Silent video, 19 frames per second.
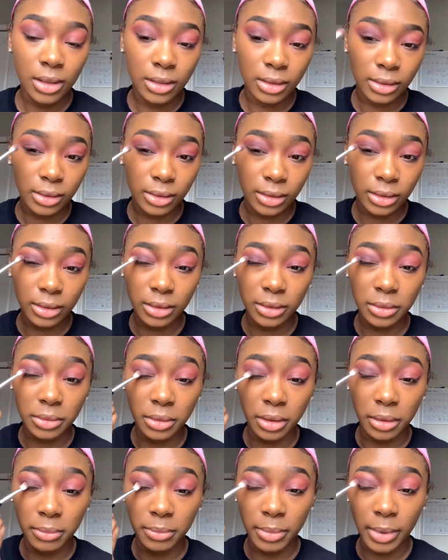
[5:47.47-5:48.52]
Get it and like
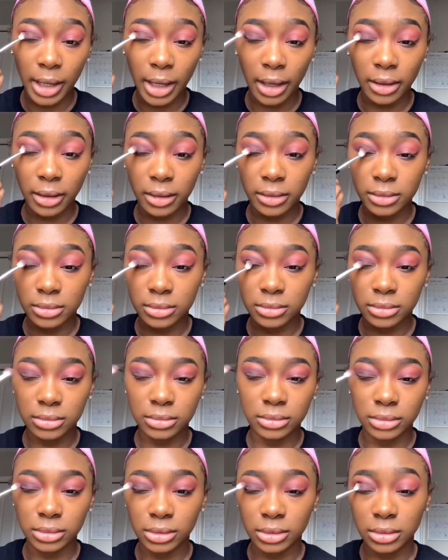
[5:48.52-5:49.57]
pack it
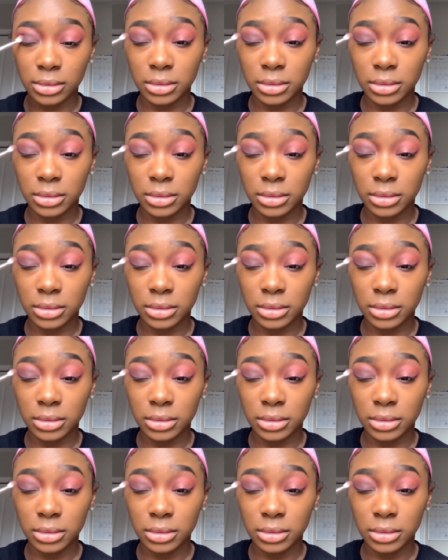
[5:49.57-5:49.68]
on.